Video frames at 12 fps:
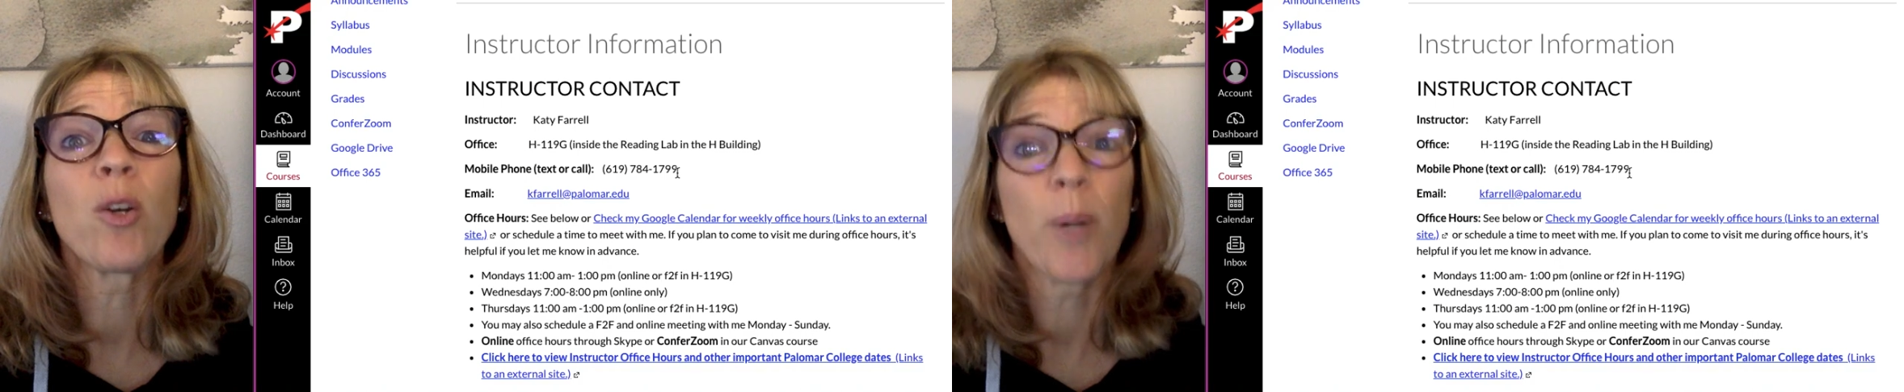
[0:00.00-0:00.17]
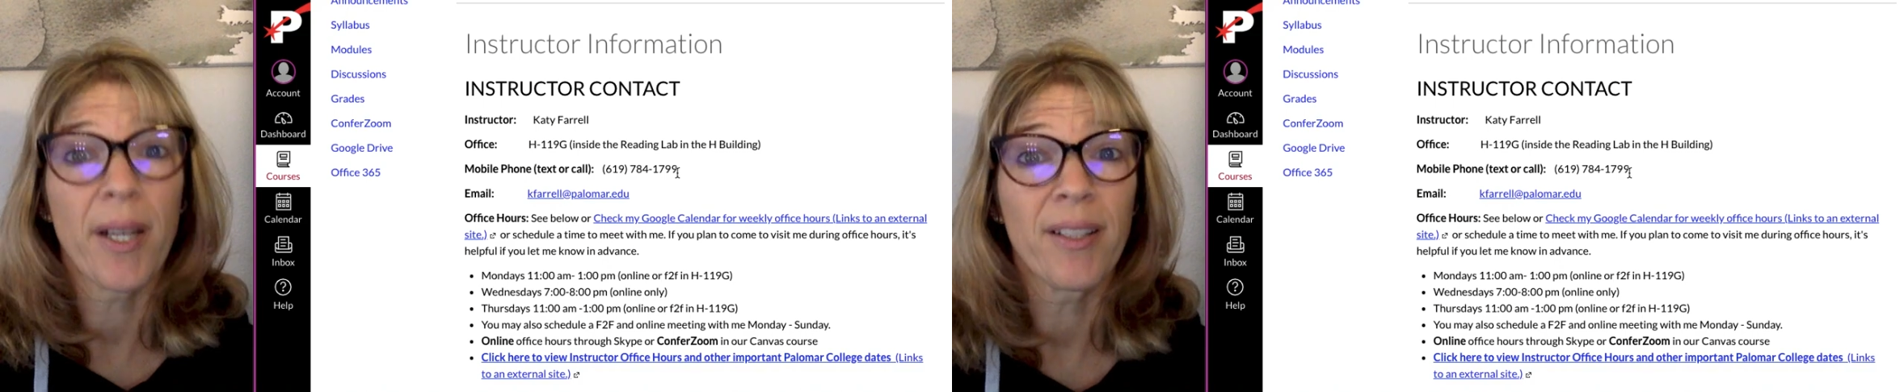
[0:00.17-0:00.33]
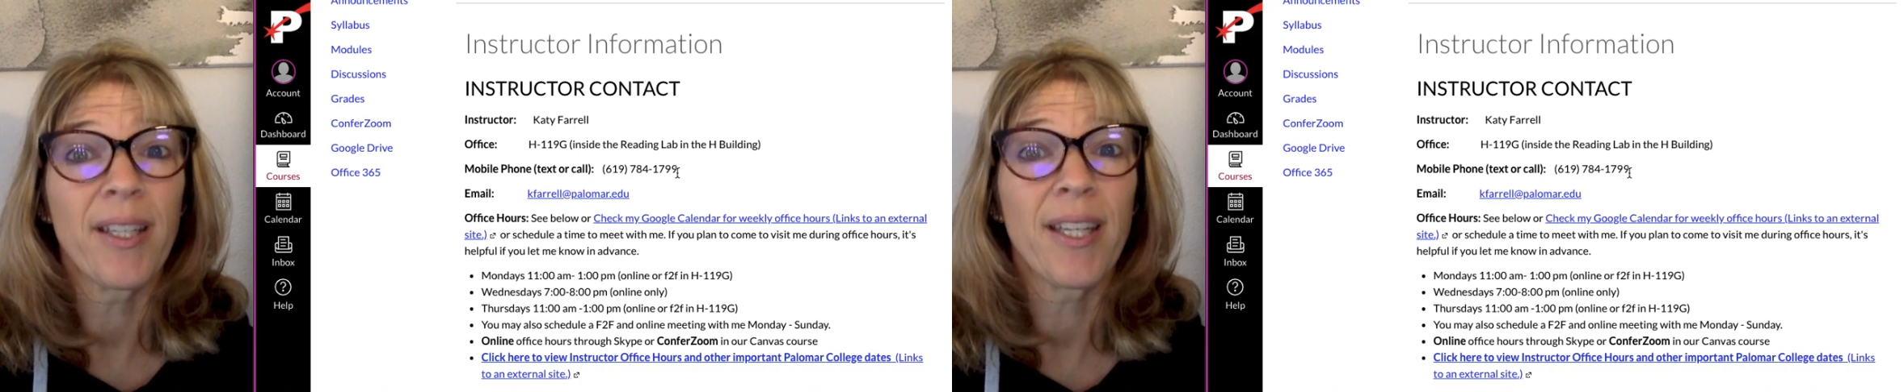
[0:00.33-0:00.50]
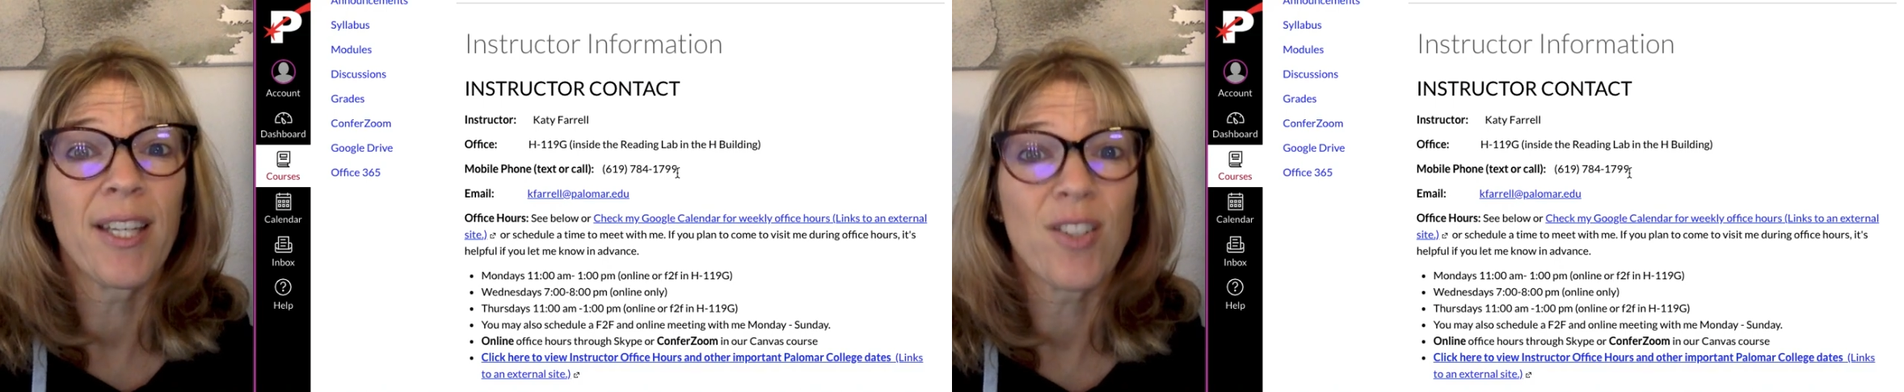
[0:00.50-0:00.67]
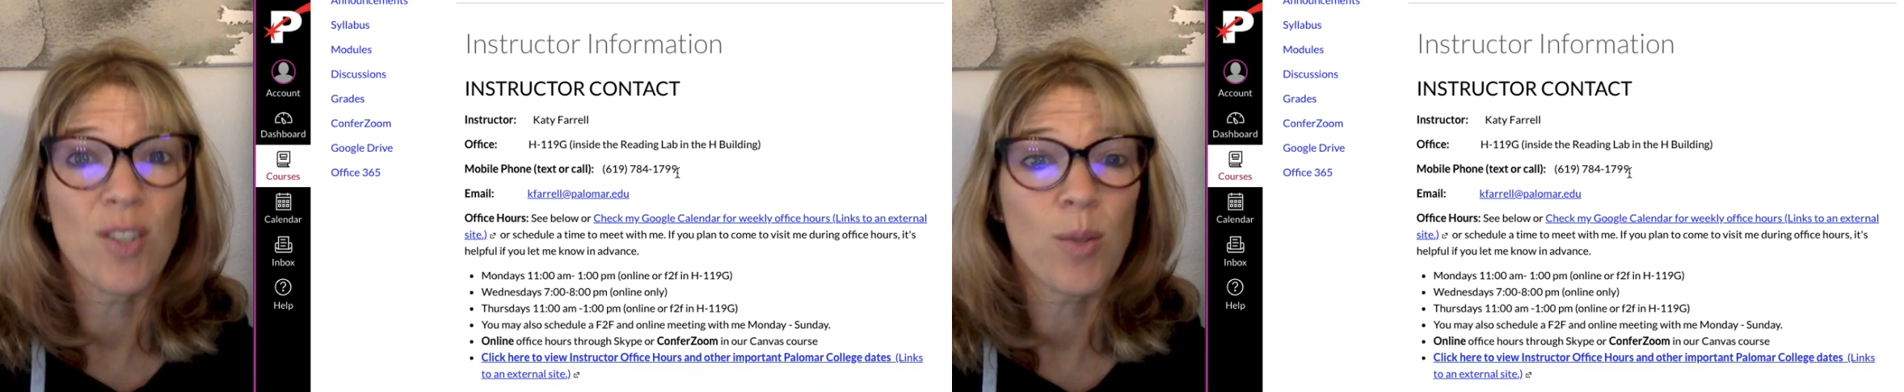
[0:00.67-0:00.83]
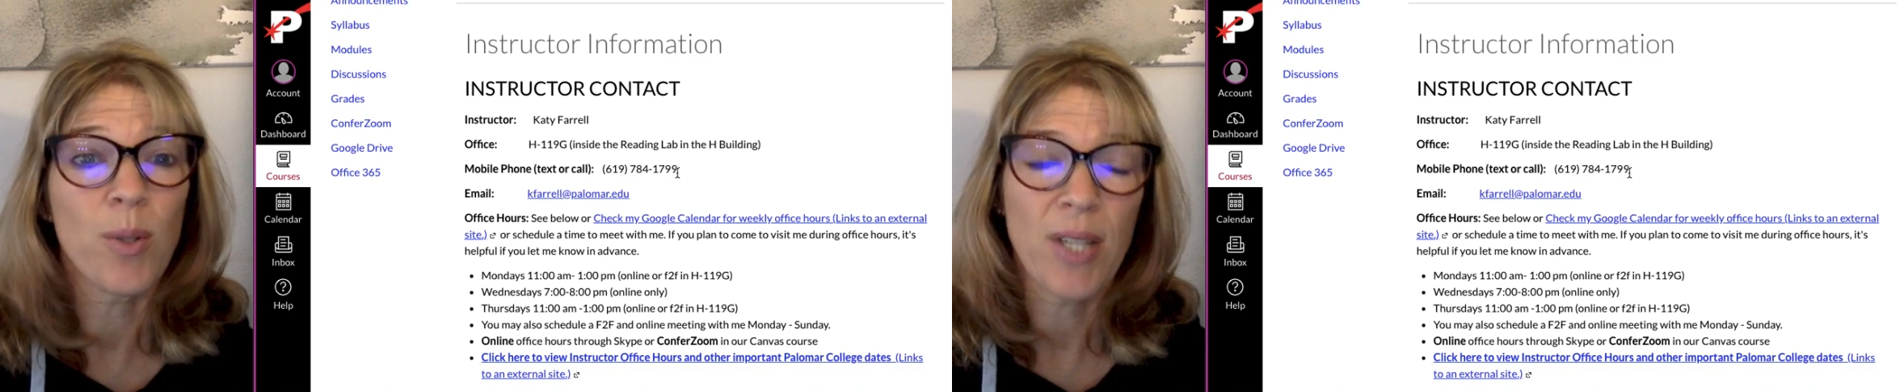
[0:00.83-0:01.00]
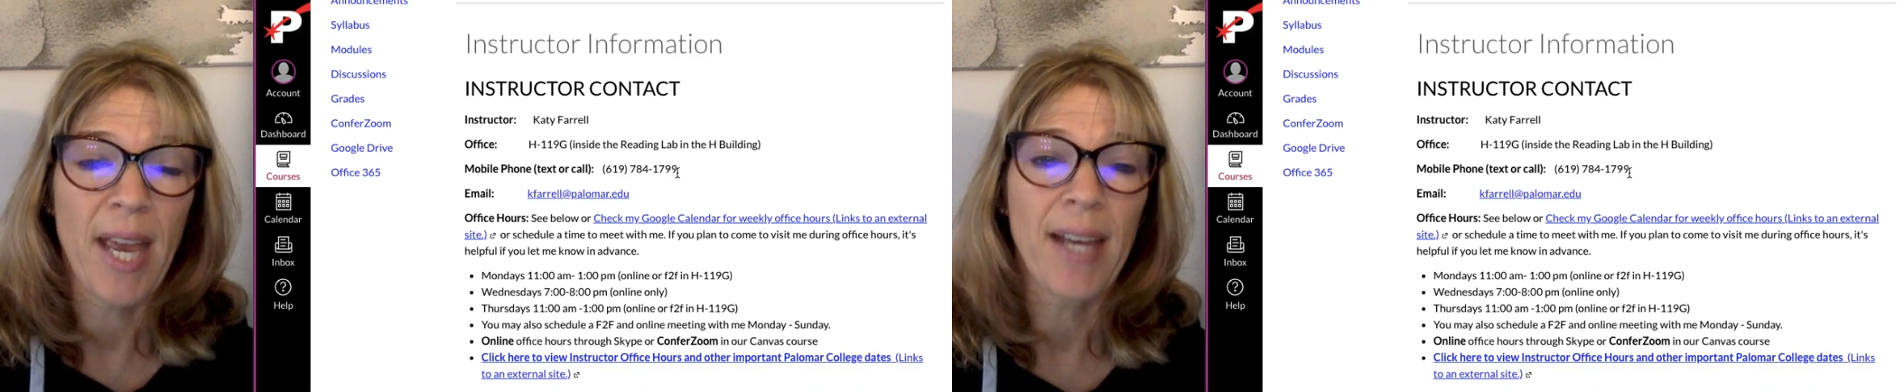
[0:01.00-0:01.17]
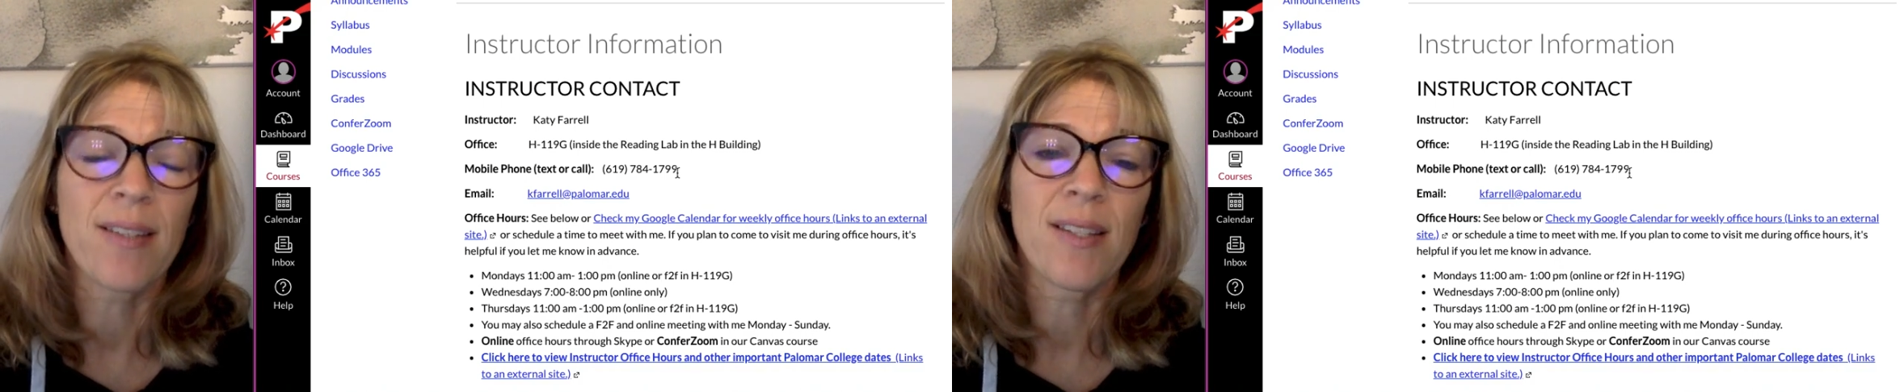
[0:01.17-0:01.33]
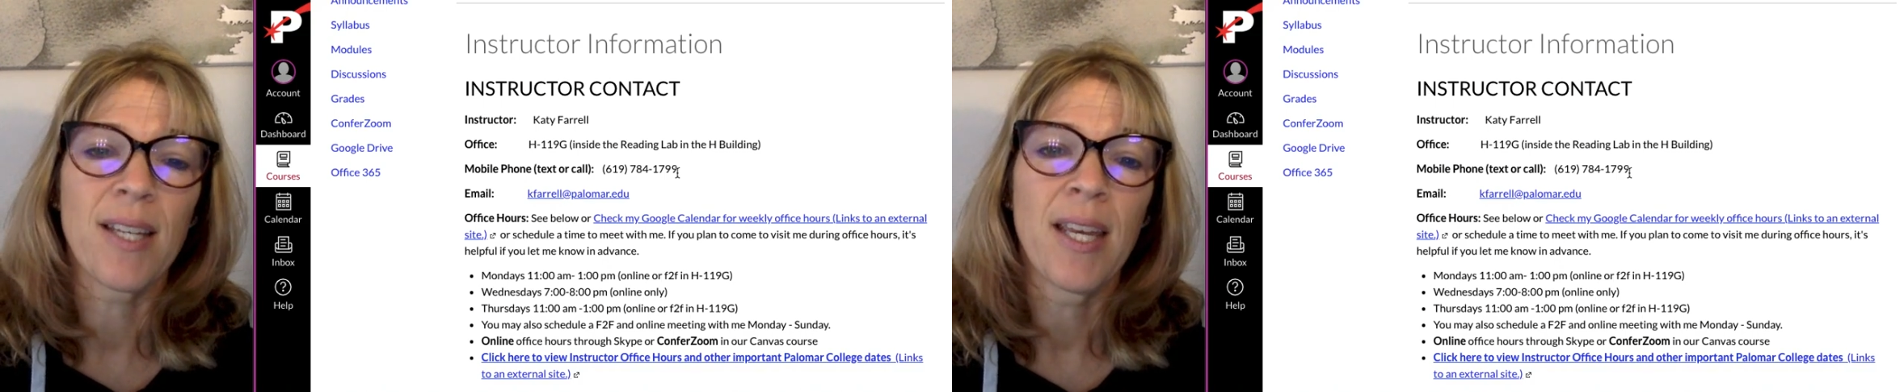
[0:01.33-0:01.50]
quickly is through a
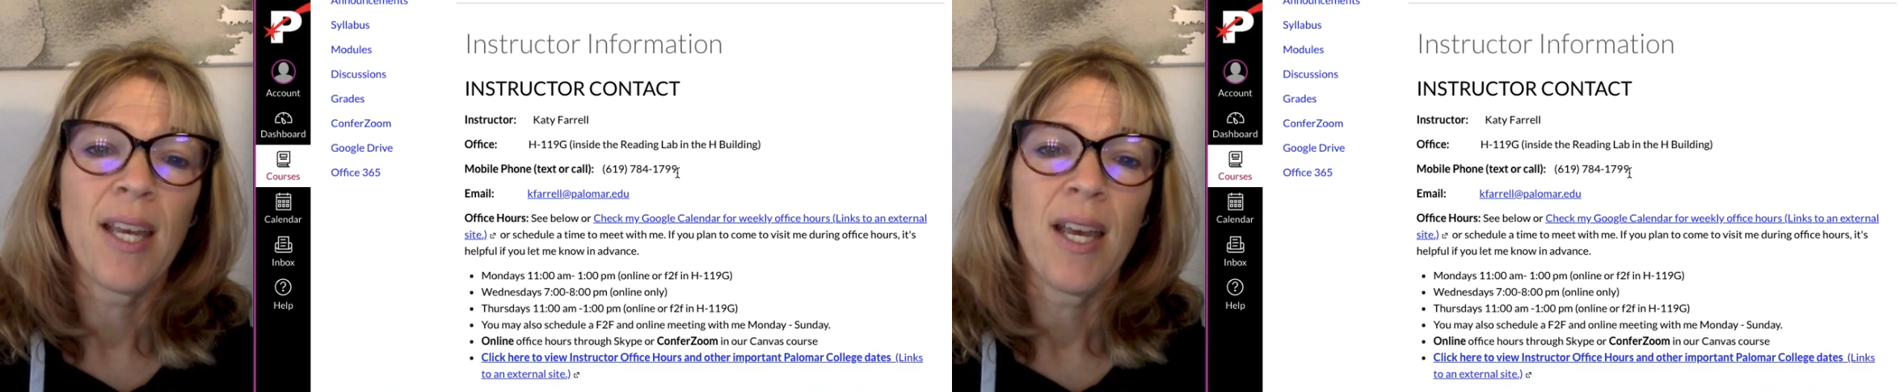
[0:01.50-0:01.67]
text.